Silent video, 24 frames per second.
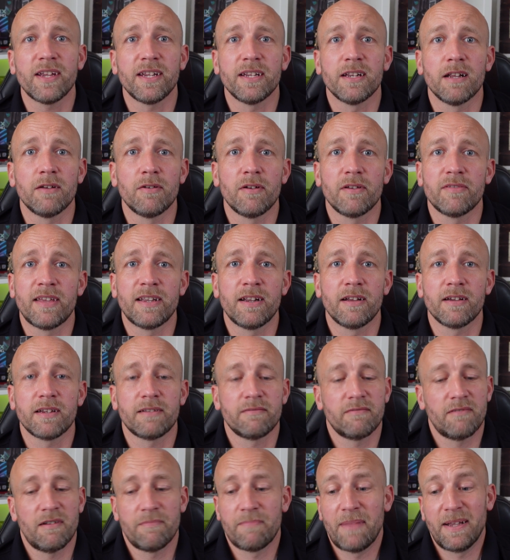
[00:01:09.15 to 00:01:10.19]
Then I
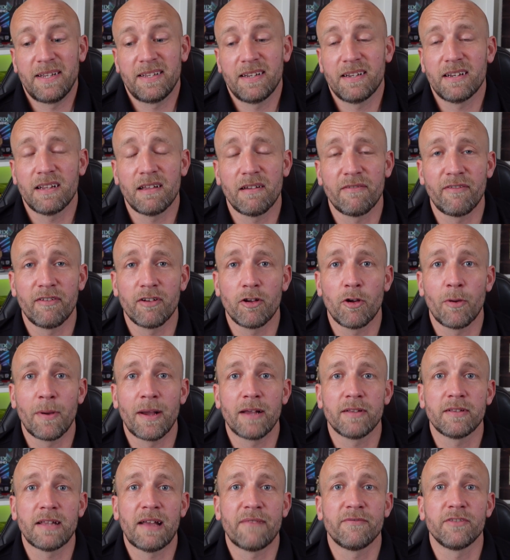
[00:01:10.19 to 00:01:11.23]
forgot
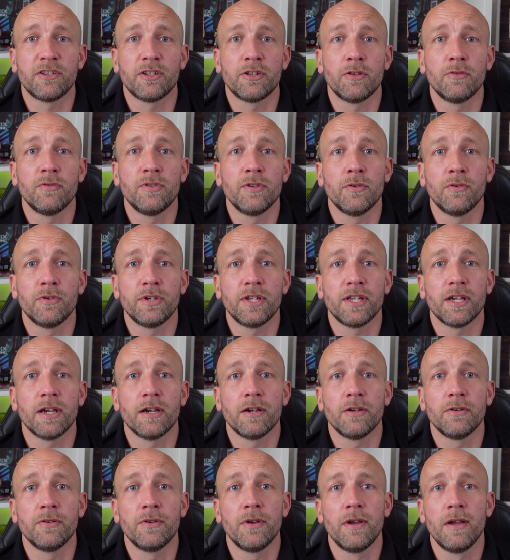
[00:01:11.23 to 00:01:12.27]
about having to do the
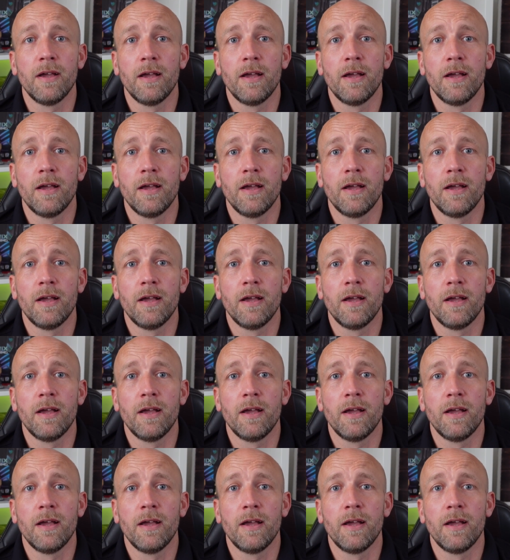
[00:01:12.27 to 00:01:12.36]
audio,